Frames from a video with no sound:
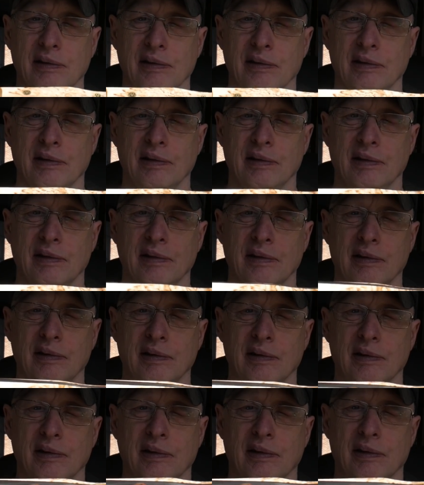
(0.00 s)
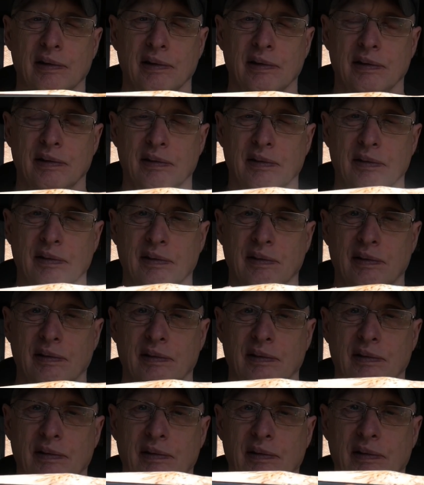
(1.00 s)

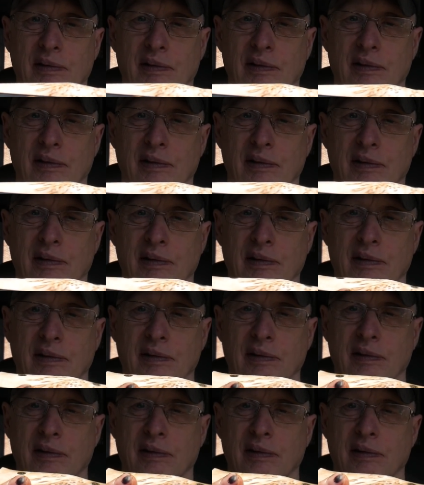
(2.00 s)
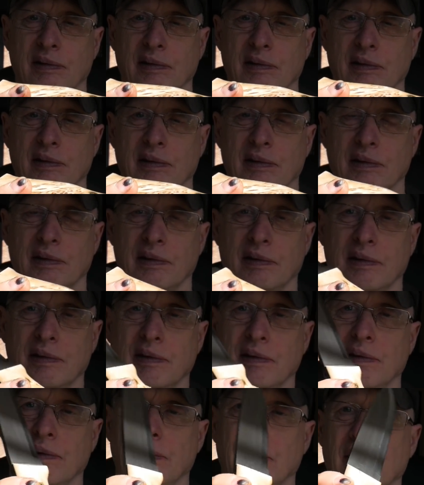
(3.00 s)

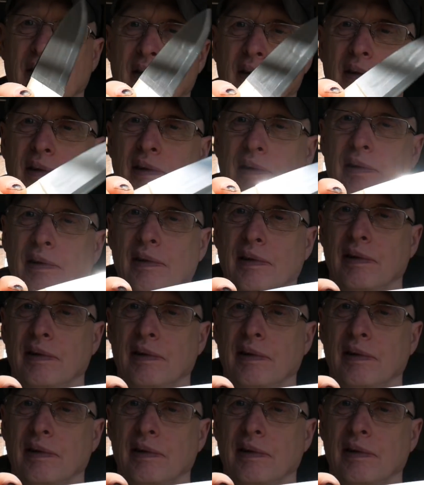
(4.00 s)
Nobody speaks.